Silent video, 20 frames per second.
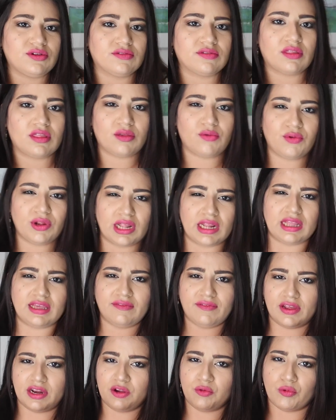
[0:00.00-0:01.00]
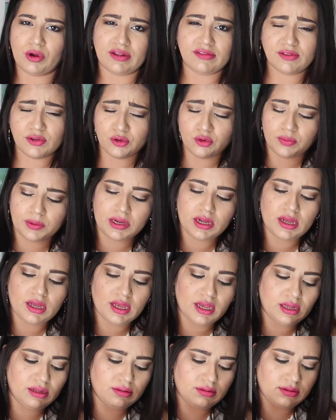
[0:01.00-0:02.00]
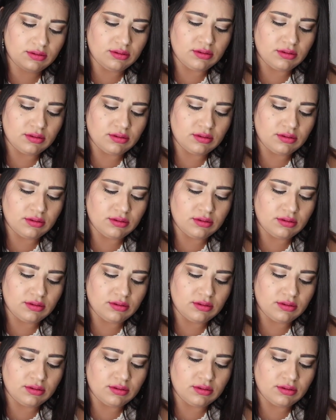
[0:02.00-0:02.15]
doesn't really leave any residue behind.